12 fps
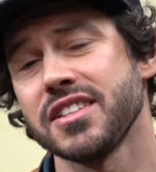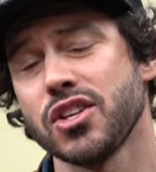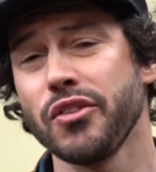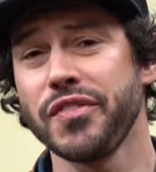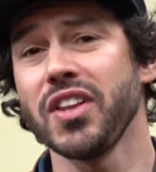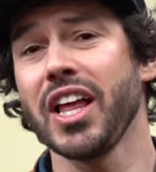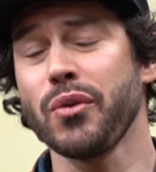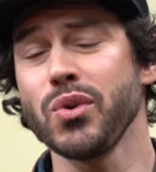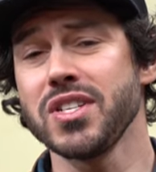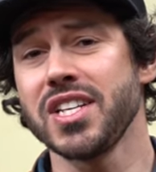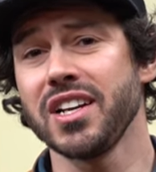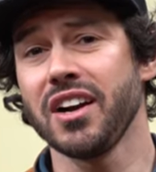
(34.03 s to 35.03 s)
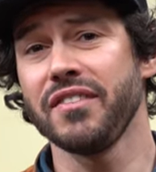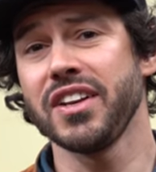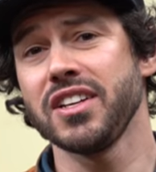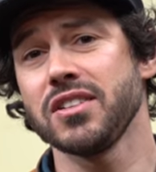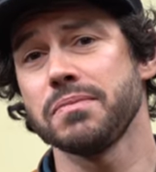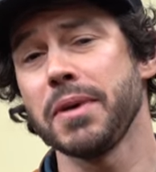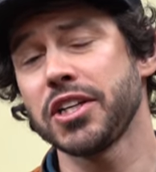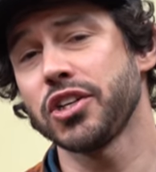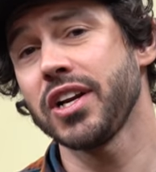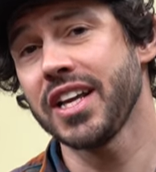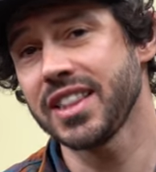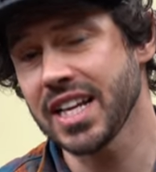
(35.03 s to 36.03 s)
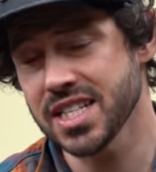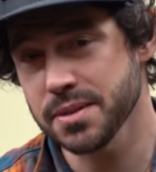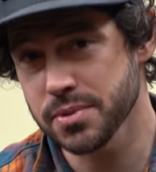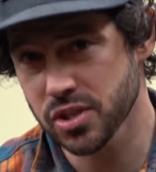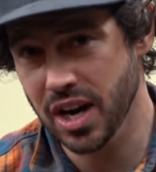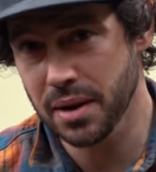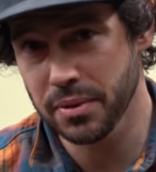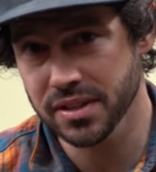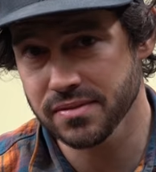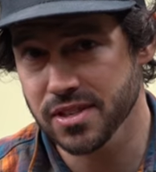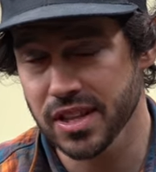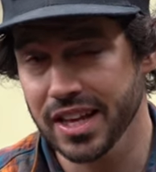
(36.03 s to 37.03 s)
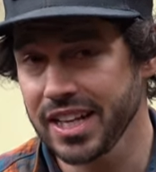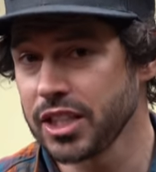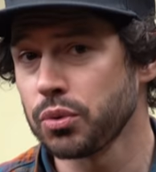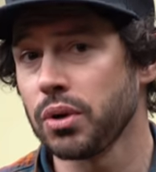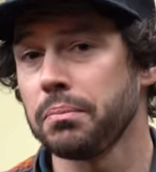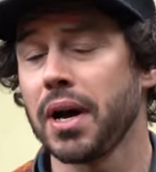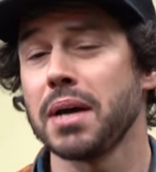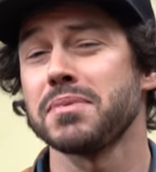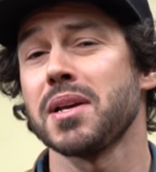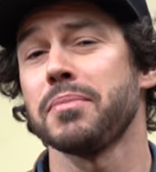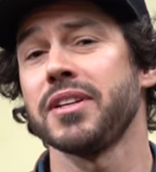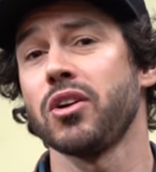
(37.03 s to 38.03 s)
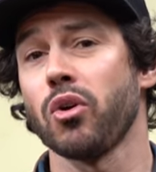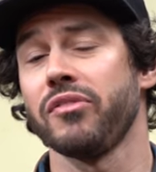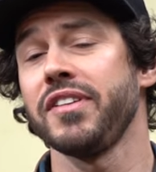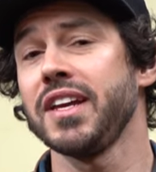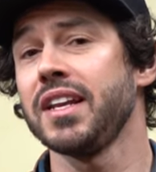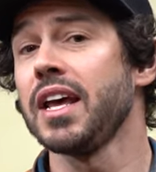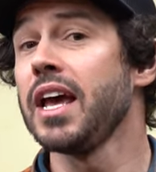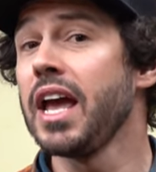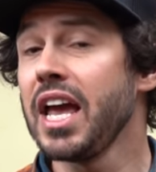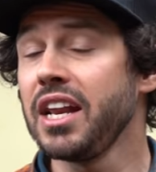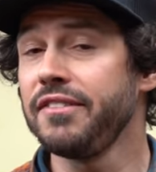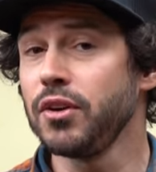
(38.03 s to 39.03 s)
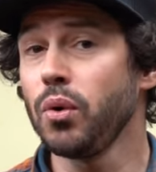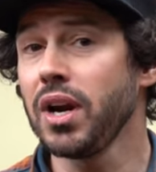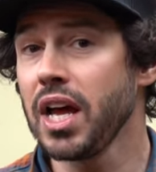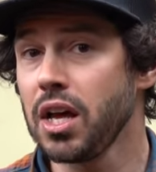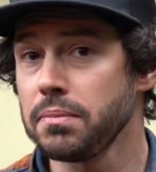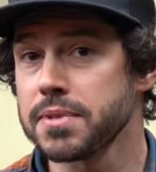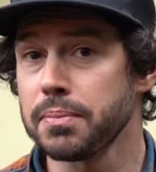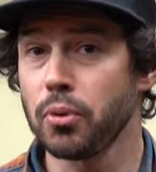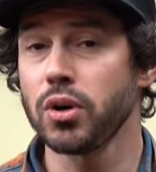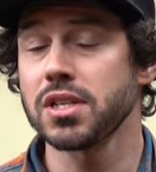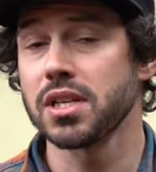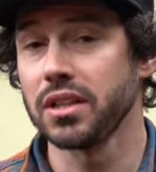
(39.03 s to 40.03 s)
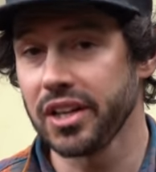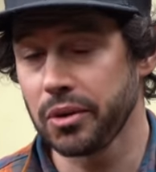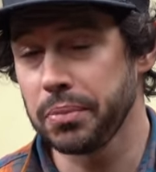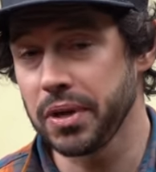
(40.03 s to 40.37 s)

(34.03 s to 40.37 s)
So if you like what you see in our videos, make sure to hit that subscribe button so that each one pops up in your feed. And if you want to help support us a little